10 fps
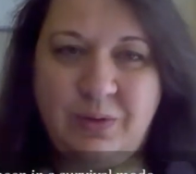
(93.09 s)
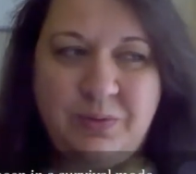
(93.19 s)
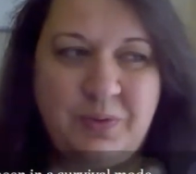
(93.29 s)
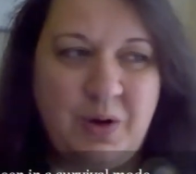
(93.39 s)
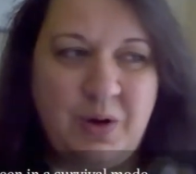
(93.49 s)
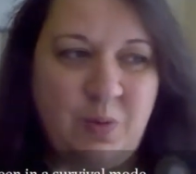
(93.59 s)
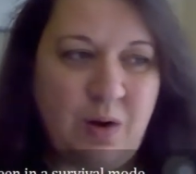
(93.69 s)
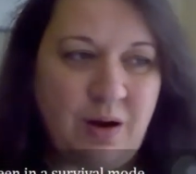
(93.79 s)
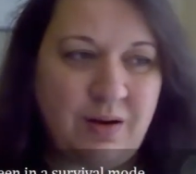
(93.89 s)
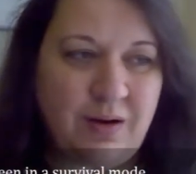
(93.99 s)
Go to
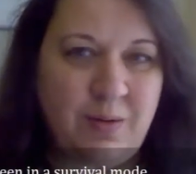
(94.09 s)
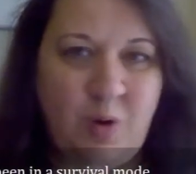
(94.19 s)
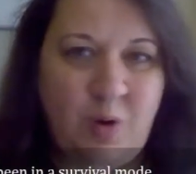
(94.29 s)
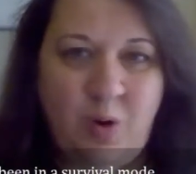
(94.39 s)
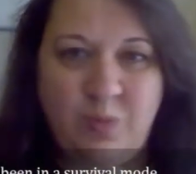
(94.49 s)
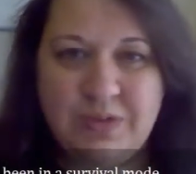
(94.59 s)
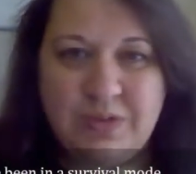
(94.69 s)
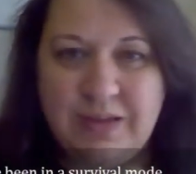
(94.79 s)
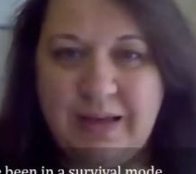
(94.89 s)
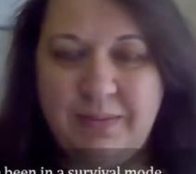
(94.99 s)
work, come home,
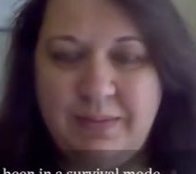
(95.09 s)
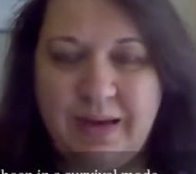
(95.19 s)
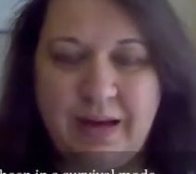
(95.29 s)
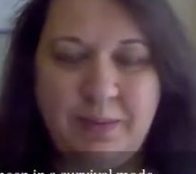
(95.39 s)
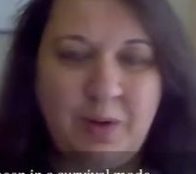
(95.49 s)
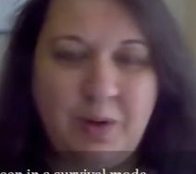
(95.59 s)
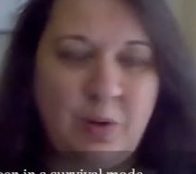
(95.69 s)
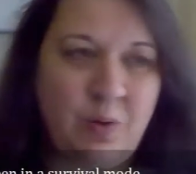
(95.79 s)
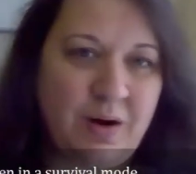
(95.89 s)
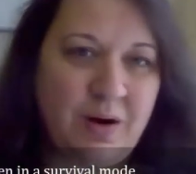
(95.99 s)
sleep, get up, go to
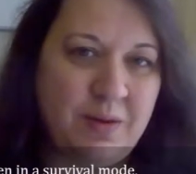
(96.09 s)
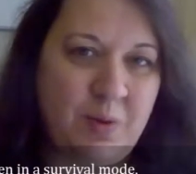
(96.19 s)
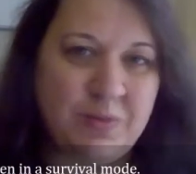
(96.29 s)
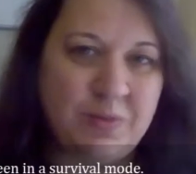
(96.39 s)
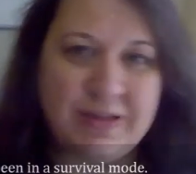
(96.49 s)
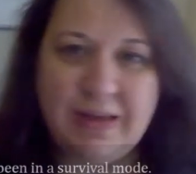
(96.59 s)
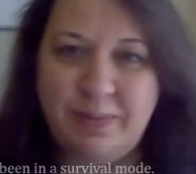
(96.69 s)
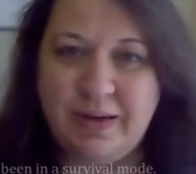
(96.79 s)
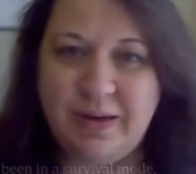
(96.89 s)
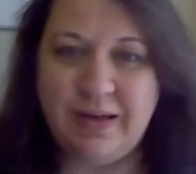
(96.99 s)
work, come home, sleep,
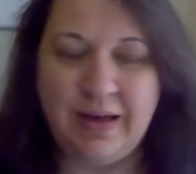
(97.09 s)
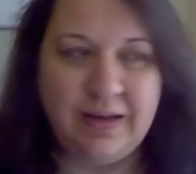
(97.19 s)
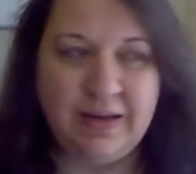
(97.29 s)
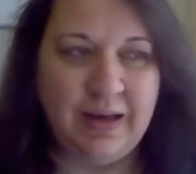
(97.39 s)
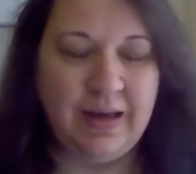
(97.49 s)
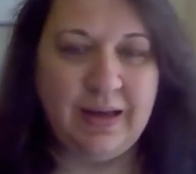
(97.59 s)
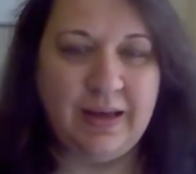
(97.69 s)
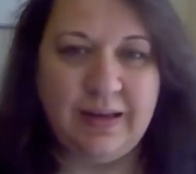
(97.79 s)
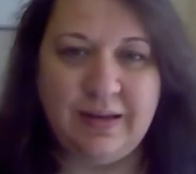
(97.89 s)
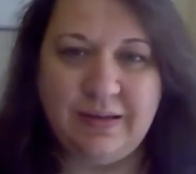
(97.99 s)
and
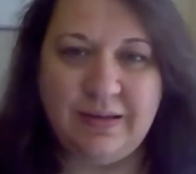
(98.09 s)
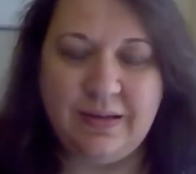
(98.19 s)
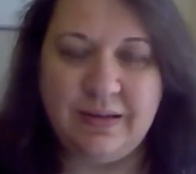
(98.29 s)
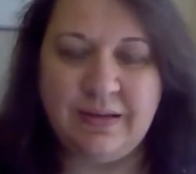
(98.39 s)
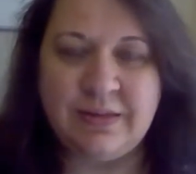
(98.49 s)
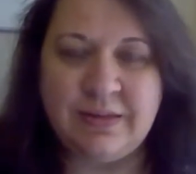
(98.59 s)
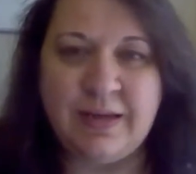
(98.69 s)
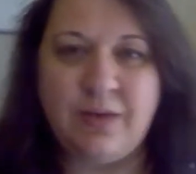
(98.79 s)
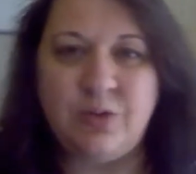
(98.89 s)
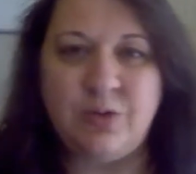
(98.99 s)
the
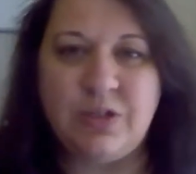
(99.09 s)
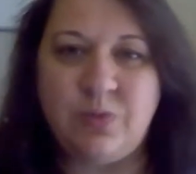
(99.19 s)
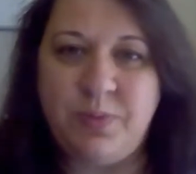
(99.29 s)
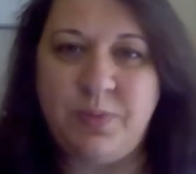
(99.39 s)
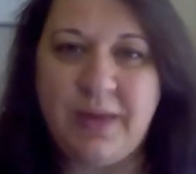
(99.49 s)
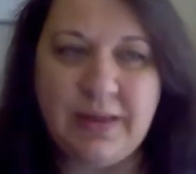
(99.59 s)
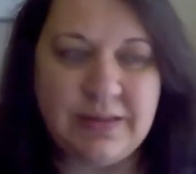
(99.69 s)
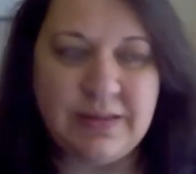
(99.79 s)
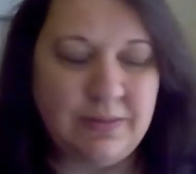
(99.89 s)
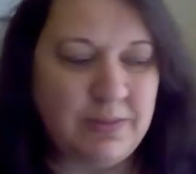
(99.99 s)
cycle just
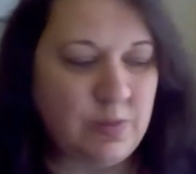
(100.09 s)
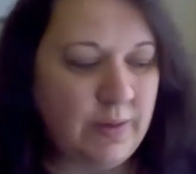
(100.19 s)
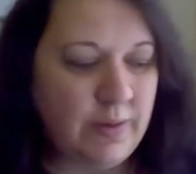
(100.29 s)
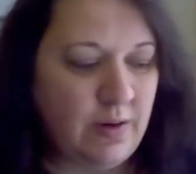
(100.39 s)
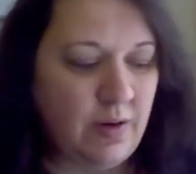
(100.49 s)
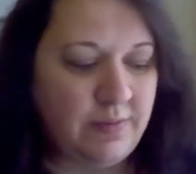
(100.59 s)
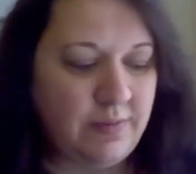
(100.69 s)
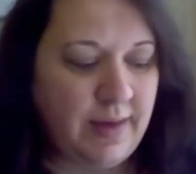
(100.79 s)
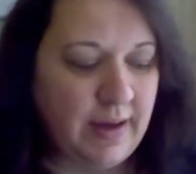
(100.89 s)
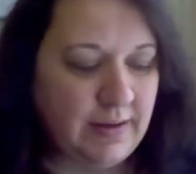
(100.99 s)
repeats. And between all of
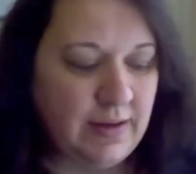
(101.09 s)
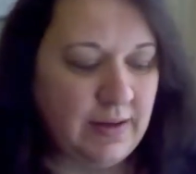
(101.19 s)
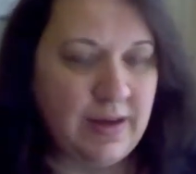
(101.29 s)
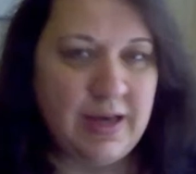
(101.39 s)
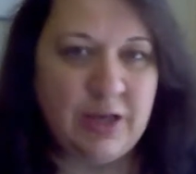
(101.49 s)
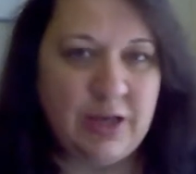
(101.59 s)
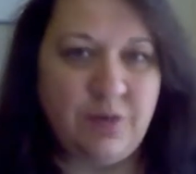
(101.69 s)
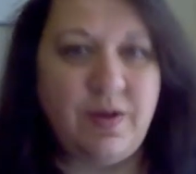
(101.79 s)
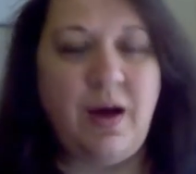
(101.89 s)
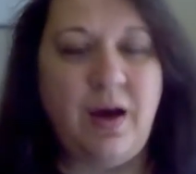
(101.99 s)
that,
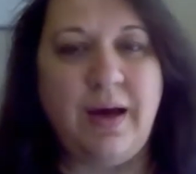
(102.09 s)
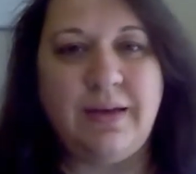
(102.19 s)
you've got